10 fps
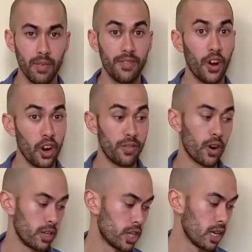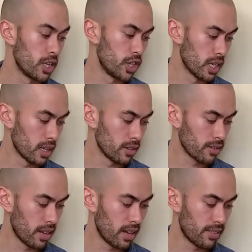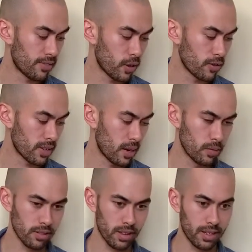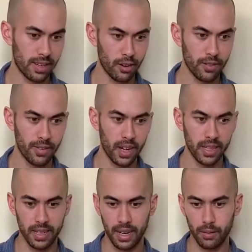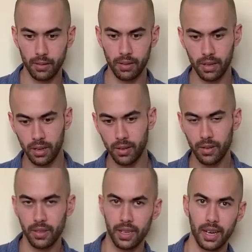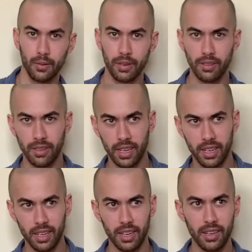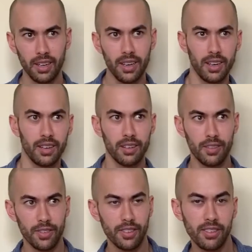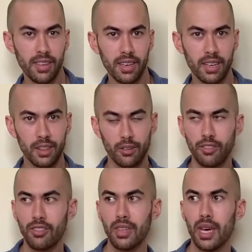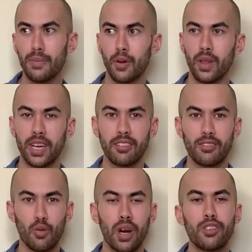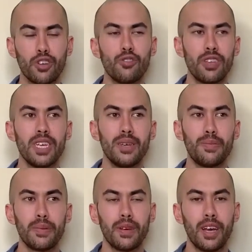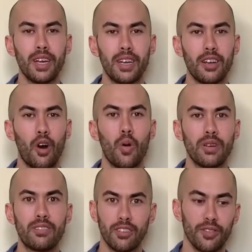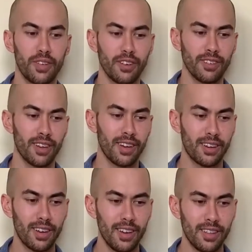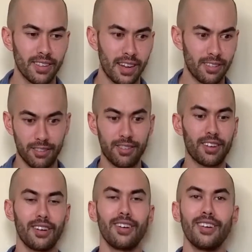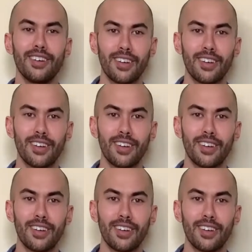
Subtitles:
Very, very challenging. I'll say at first I was like terrified that I was like gonna either slip or like squat too deep, and it always still feels like tendon's just gonna